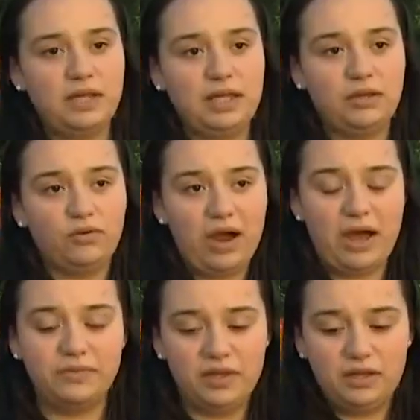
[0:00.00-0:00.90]
he
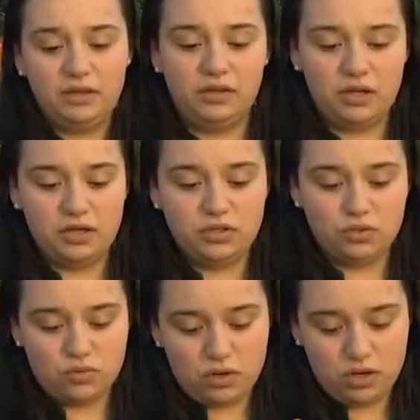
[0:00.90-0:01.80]
grabbed the, the
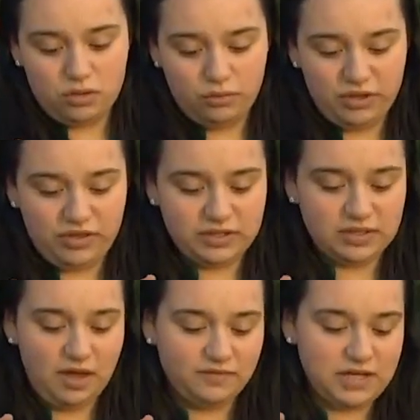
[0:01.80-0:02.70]
door with
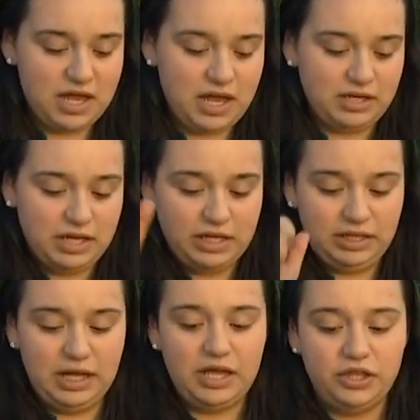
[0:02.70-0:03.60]
his left hand, and
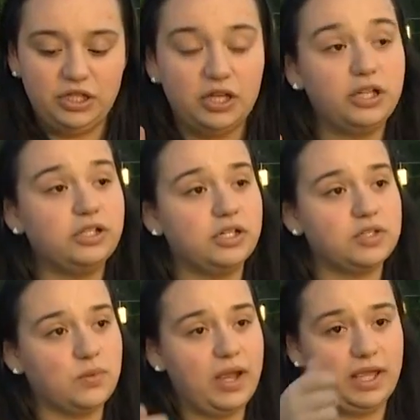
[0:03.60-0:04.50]
he had the gun in
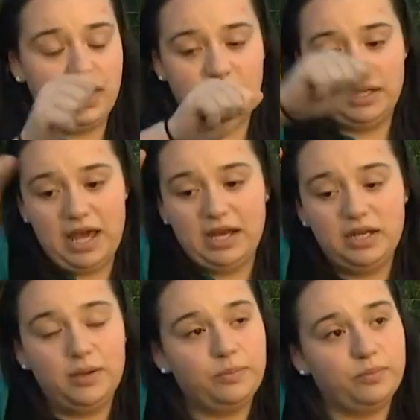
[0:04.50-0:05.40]
his right hand and had
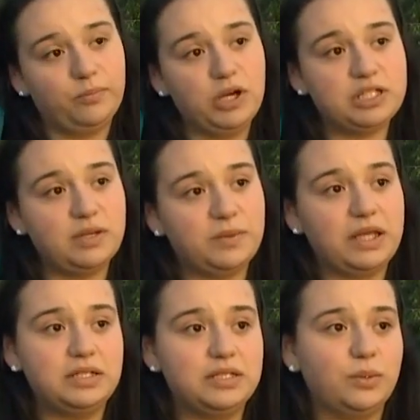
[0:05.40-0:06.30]
it up pressed up
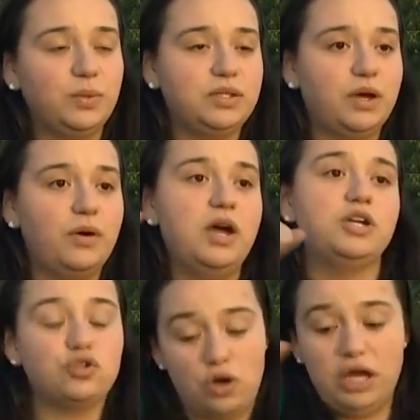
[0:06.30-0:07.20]
against the window,
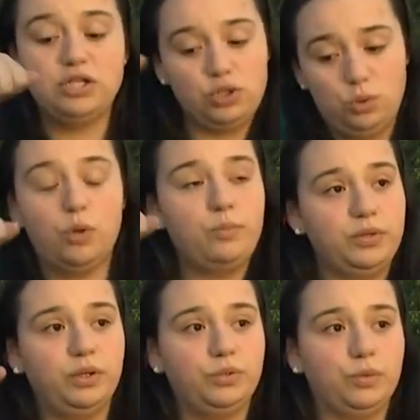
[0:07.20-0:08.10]
trying to
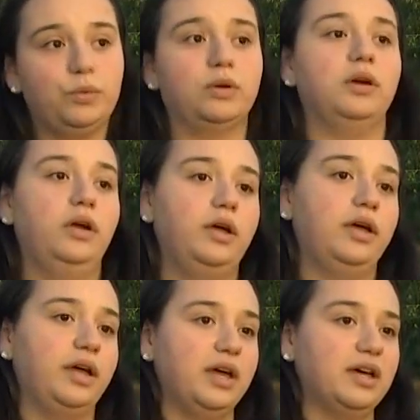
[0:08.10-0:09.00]
open the door
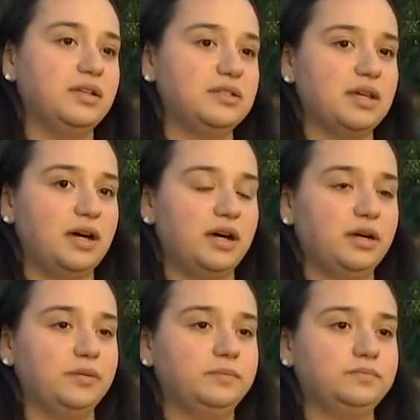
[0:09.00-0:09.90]
and
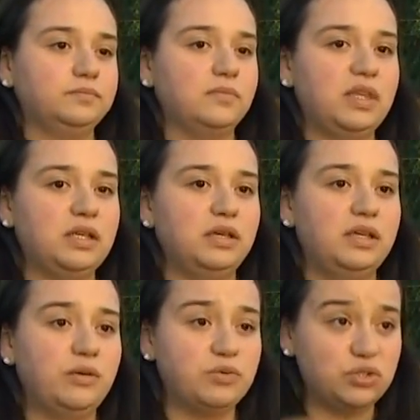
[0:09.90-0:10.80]
um,
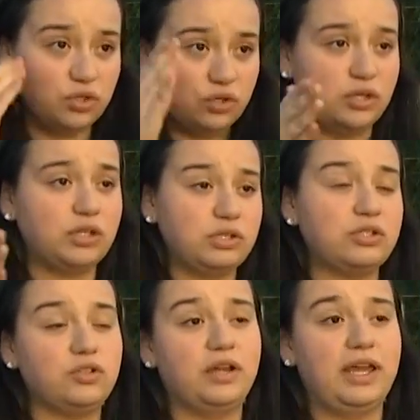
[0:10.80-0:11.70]
he was looking
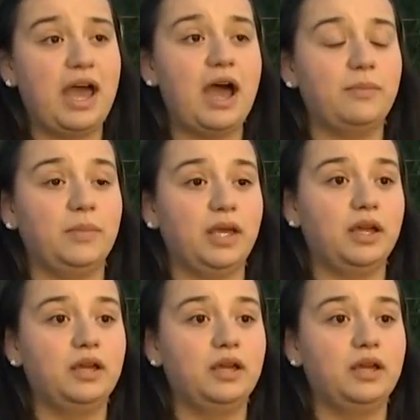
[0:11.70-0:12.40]
straight at me.